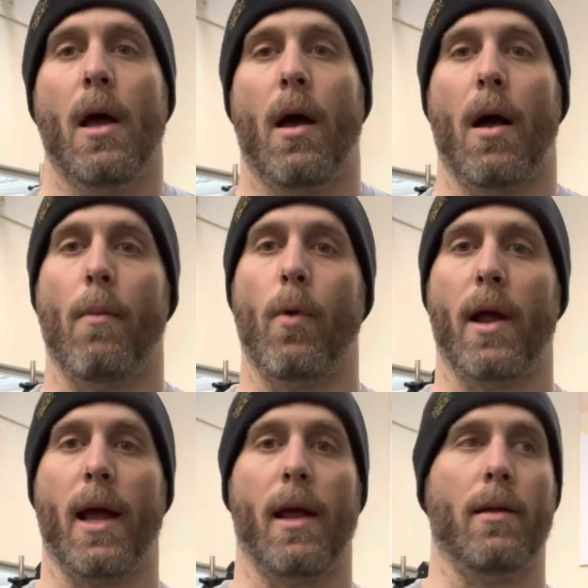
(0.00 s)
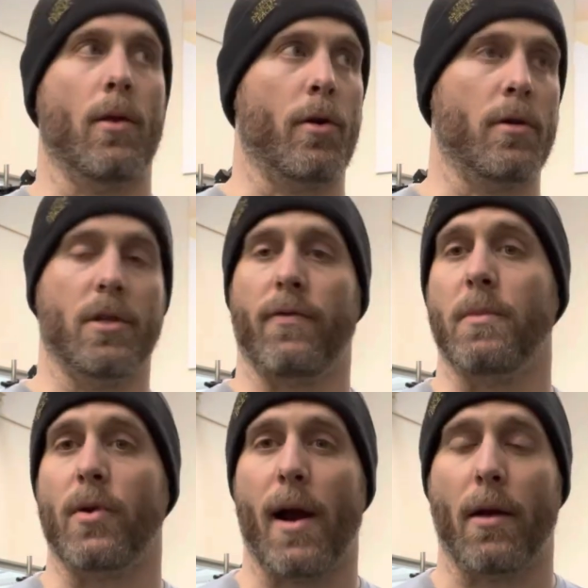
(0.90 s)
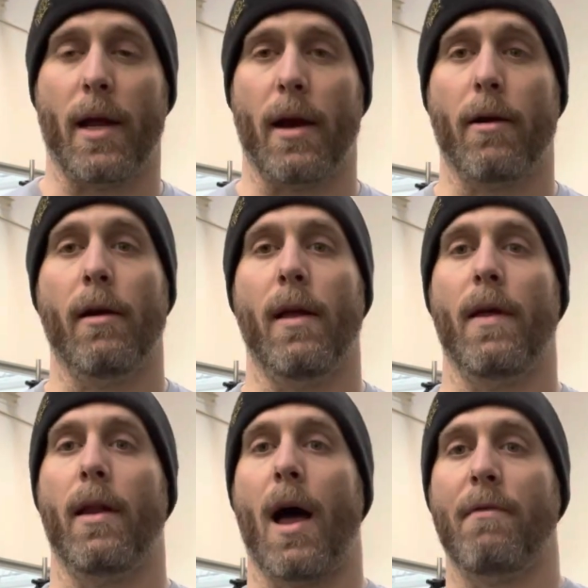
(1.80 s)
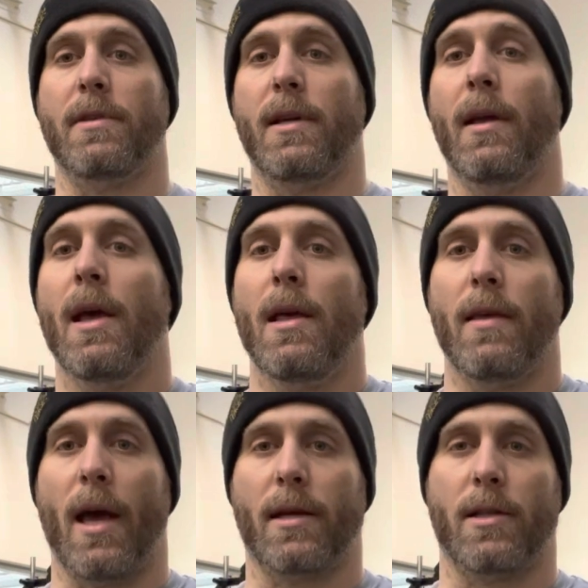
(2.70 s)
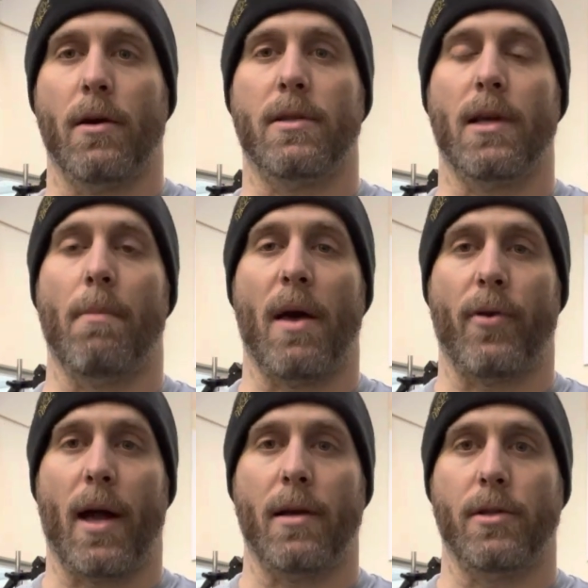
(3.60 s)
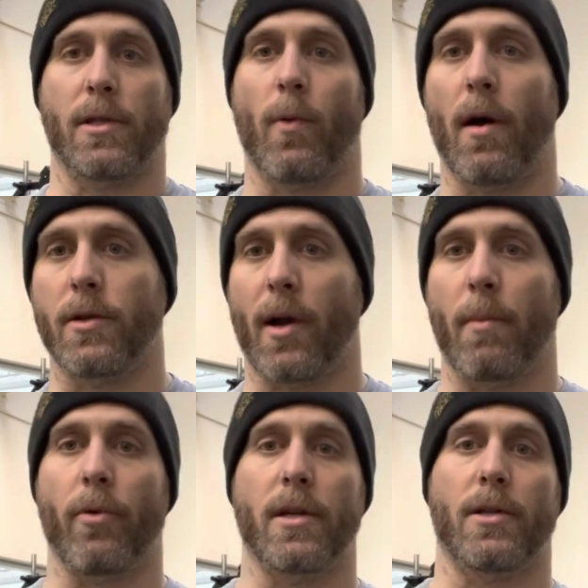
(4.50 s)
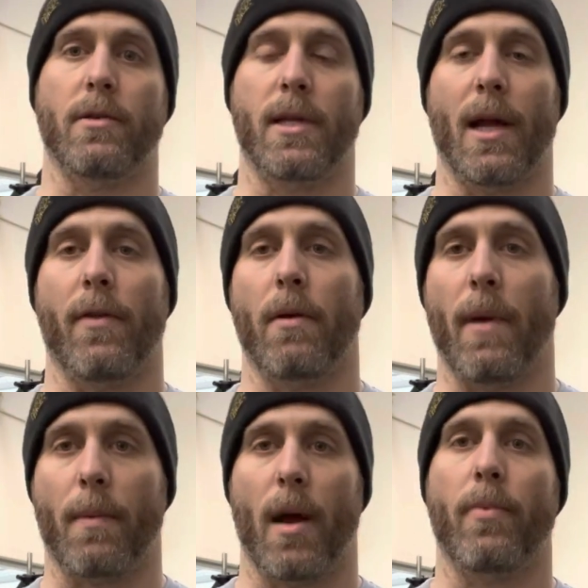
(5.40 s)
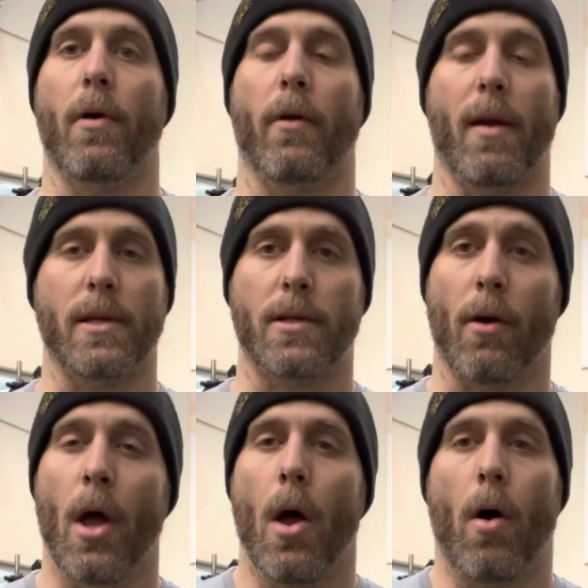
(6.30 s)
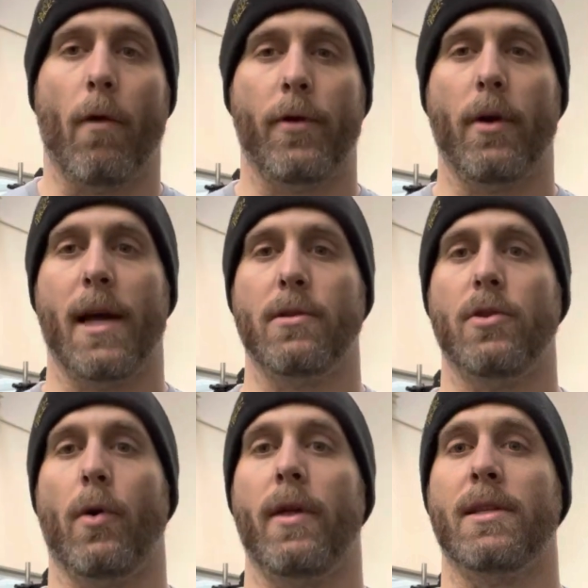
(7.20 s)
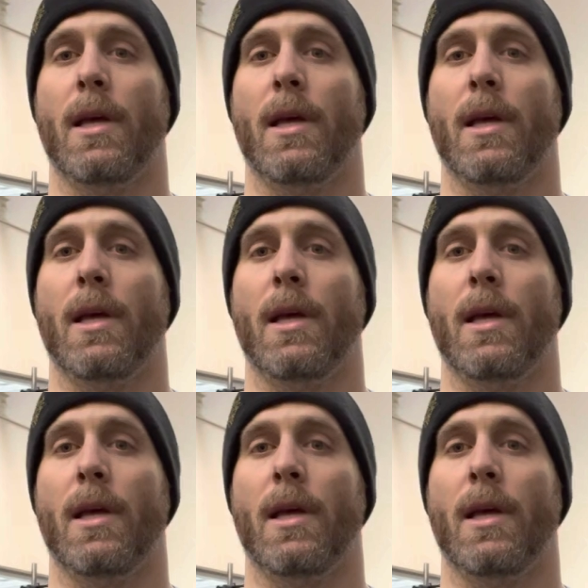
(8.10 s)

what I learned just from trial and error, and then obviously the Exos methodology as well, and try to bridge those together and make my programming. So hopefully you guys enjoy this.